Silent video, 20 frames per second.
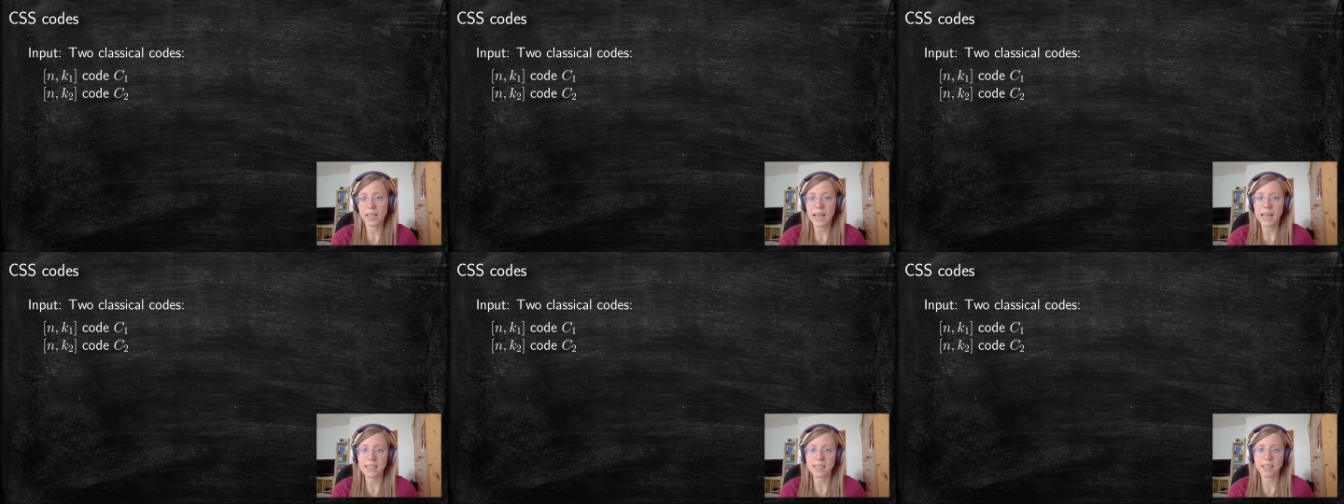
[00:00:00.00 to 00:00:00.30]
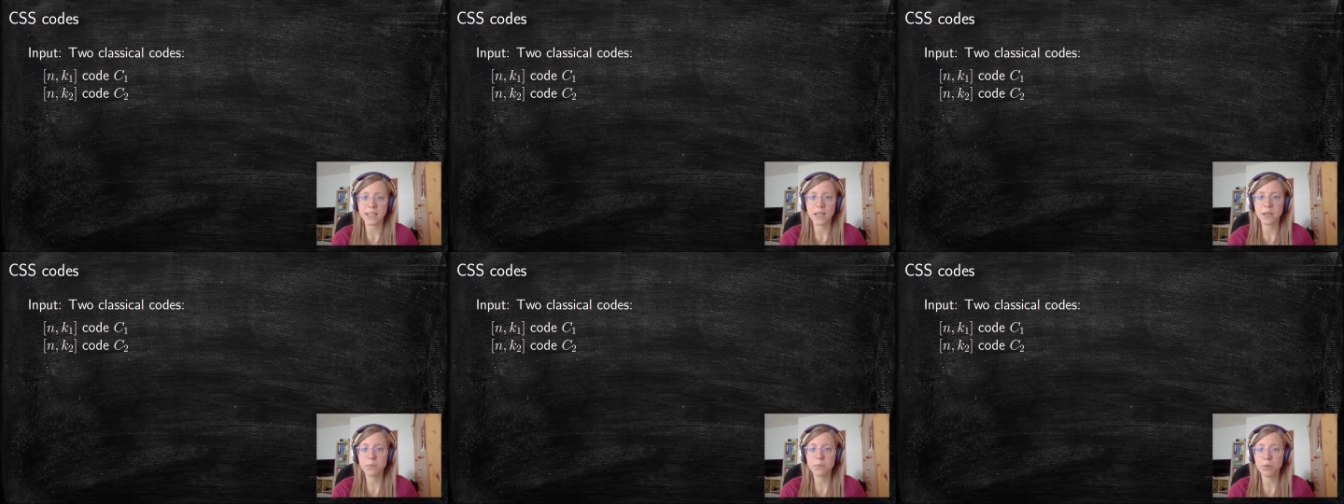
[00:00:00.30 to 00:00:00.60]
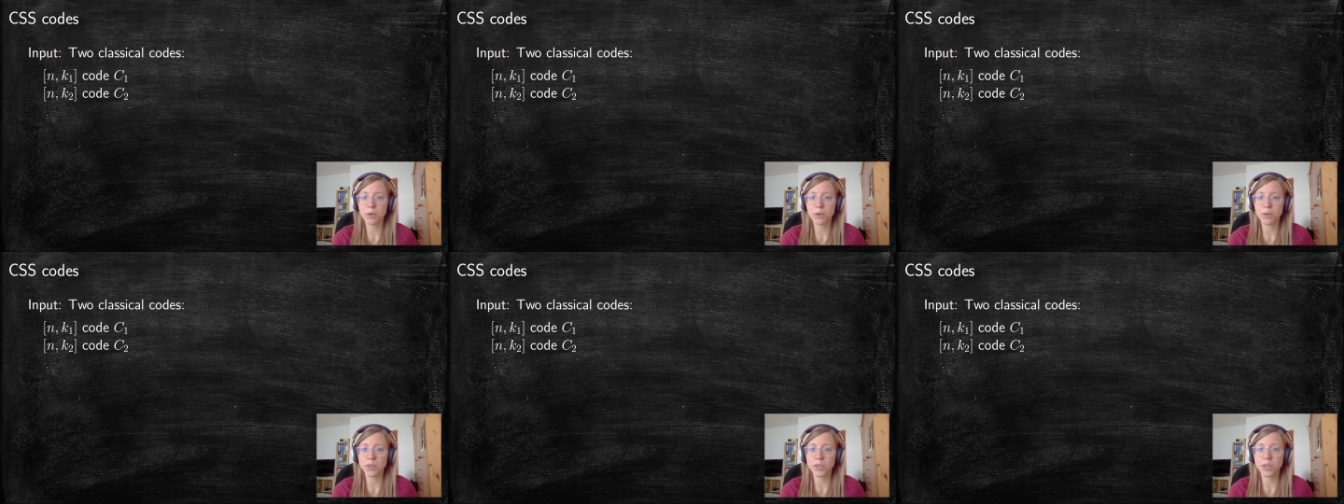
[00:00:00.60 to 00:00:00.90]
As an
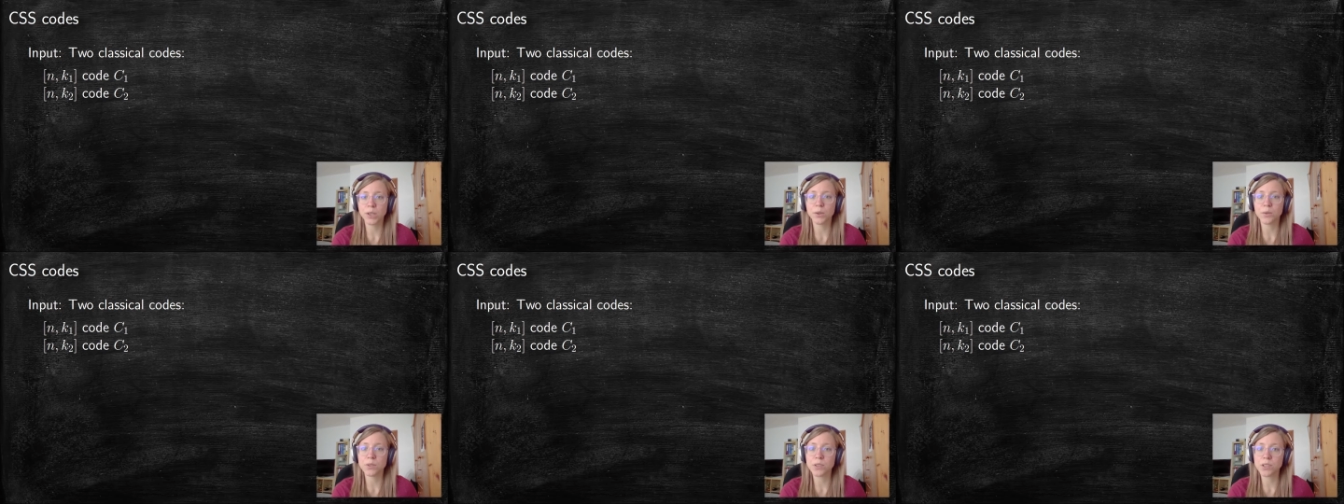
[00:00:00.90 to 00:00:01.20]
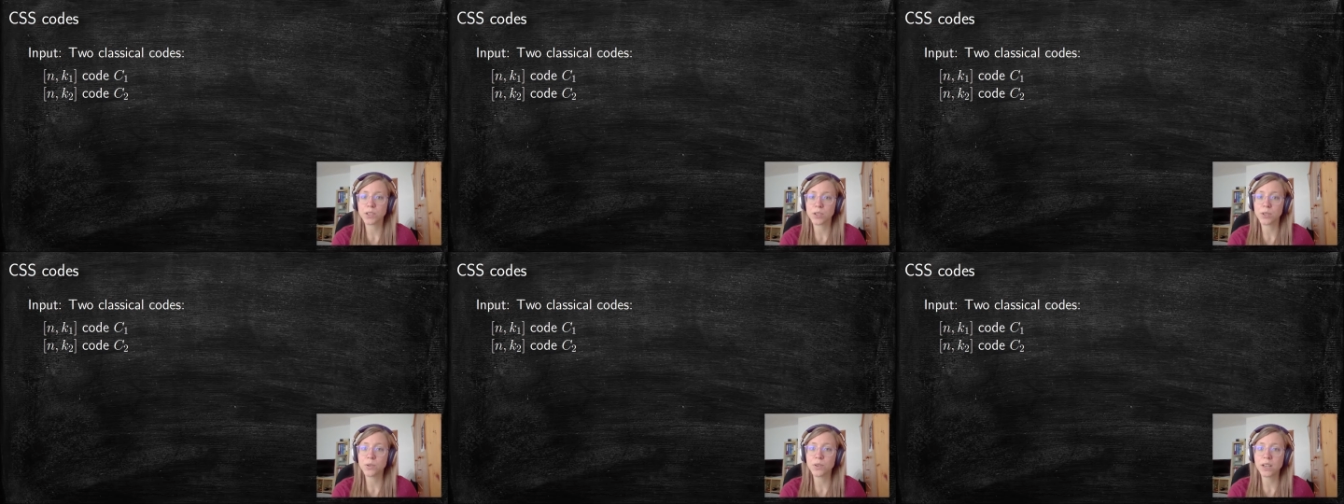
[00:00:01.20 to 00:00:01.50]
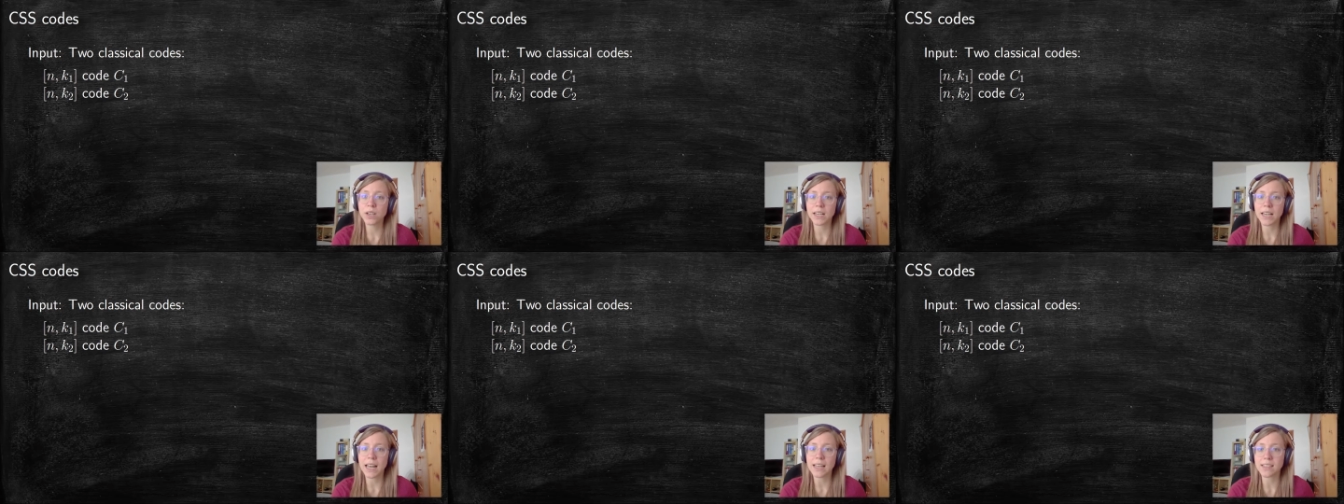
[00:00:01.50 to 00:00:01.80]
input, you use two
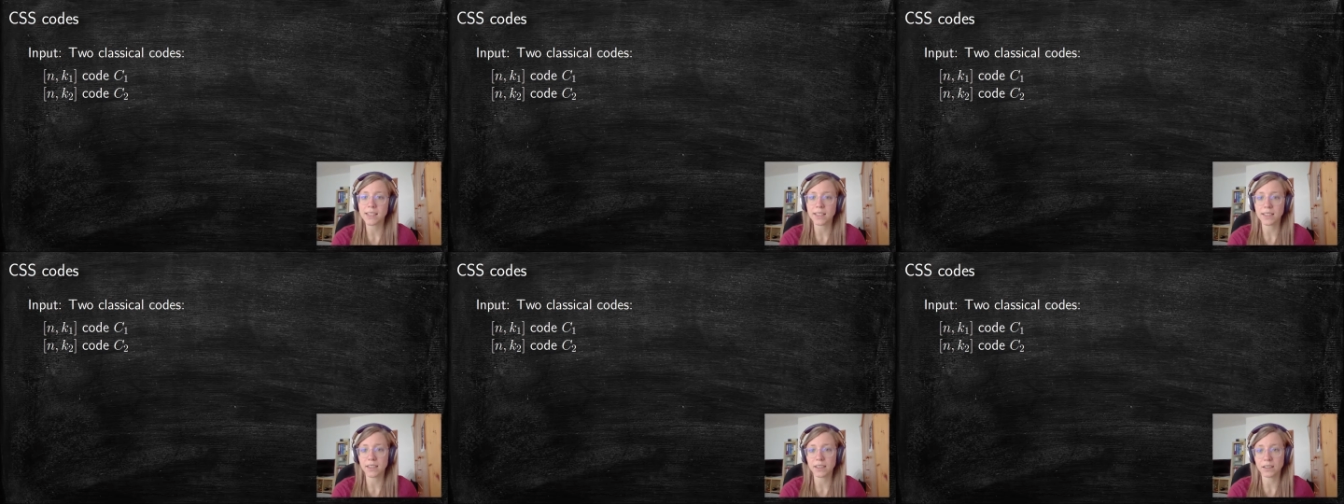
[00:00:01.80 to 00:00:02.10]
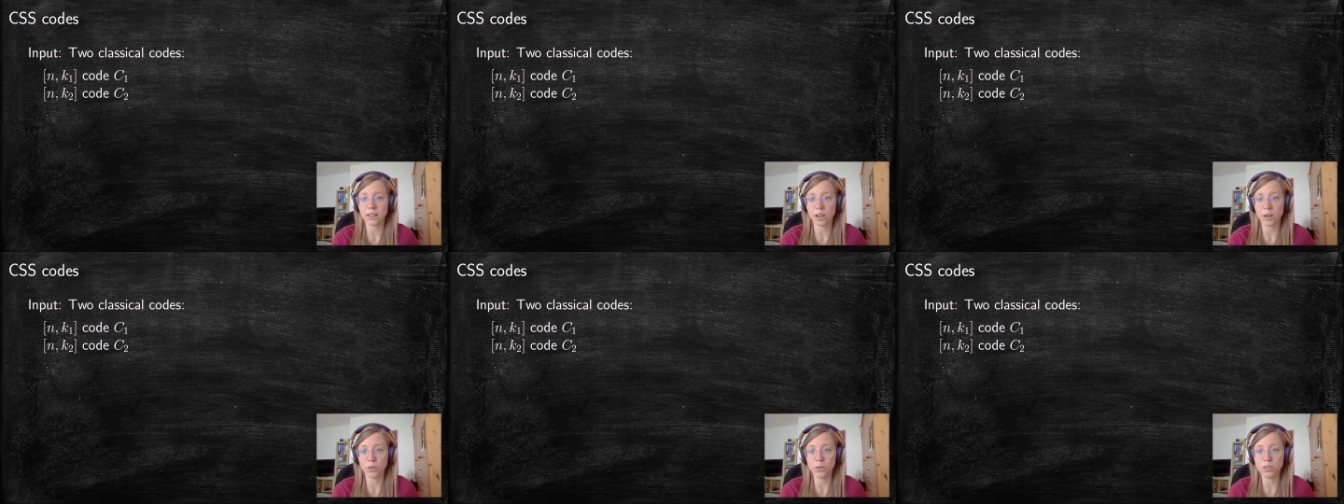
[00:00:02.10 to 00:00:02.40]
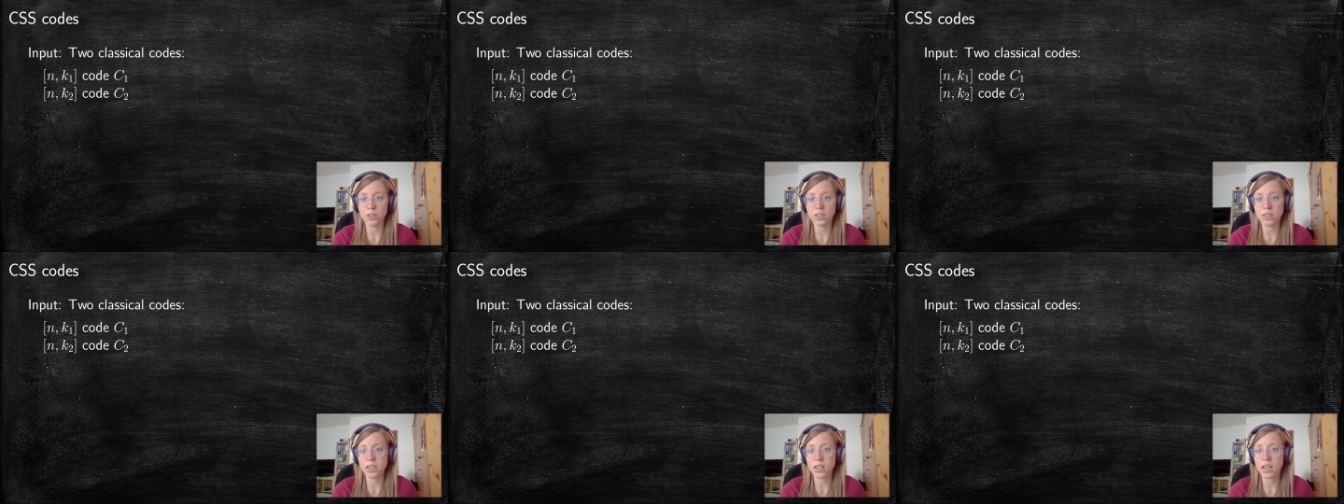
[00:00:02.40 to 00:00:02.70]
classical
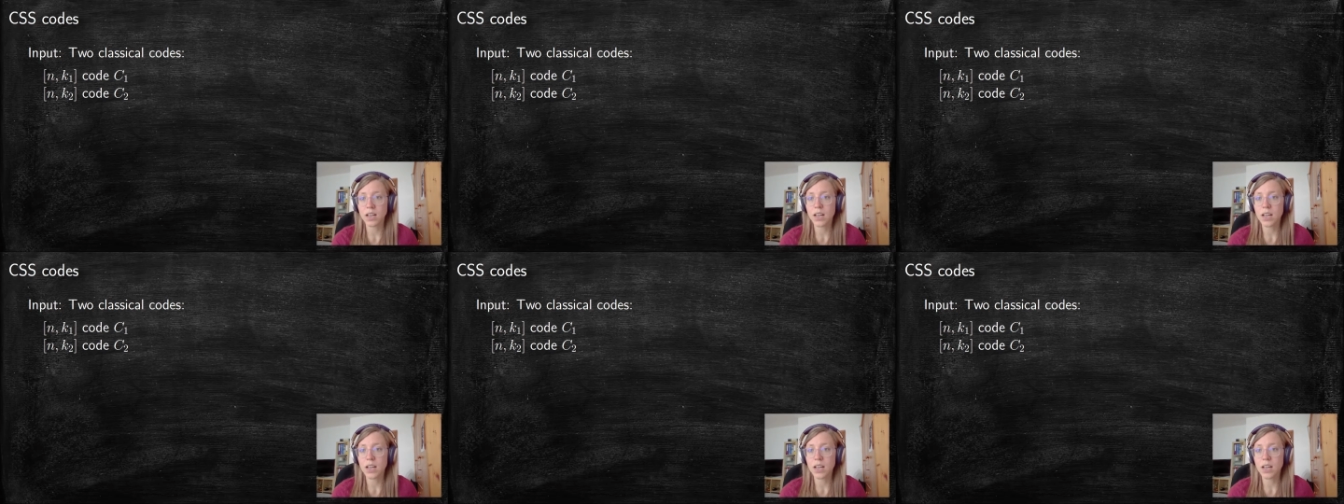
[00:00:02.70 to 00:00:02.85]
codes,